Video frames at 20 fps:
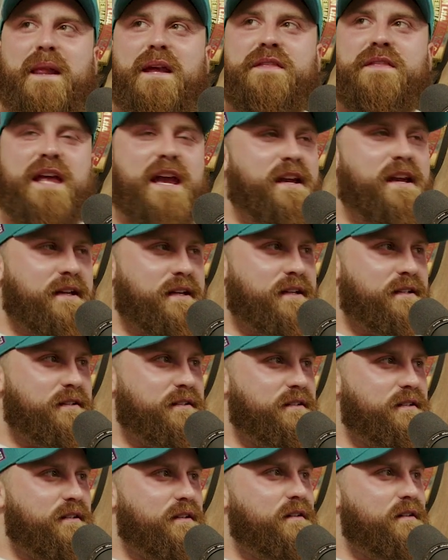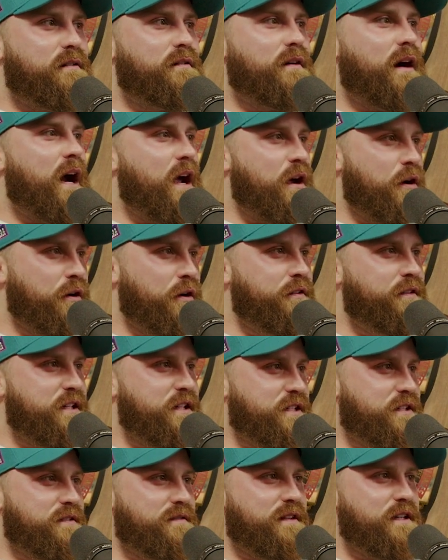I heard
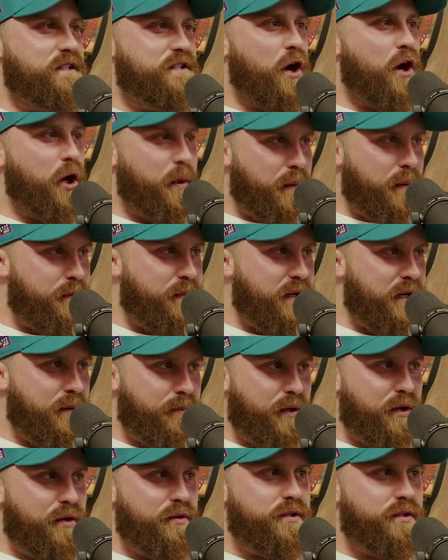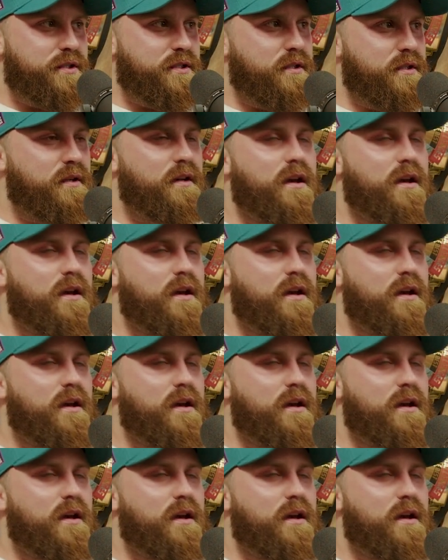this argument being posed.